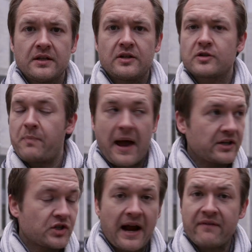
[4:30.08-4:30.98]
There's
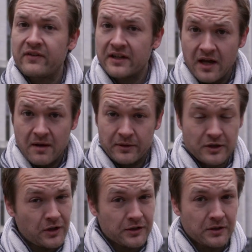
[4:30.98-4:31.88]
bad traffic, but
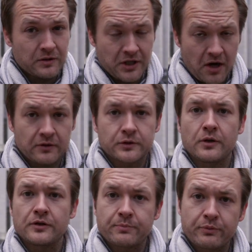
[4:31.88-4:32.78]
there's also tunnel
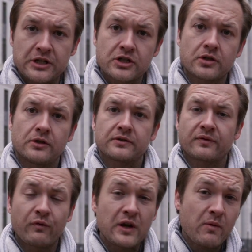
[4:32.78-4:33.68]
tolls, bridge tolls,
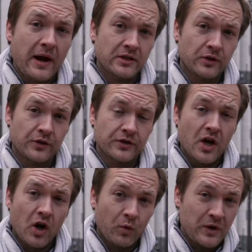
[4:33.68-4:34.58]
freeway tolls,
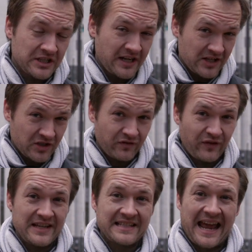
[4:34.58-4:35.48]
origination
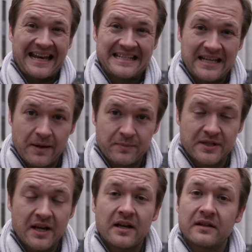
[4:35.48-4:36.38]
fees, and
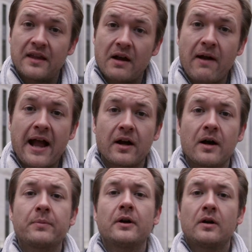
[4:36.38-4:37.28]
tips, and they rack
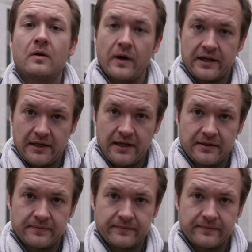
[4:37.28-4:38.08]
up quickly.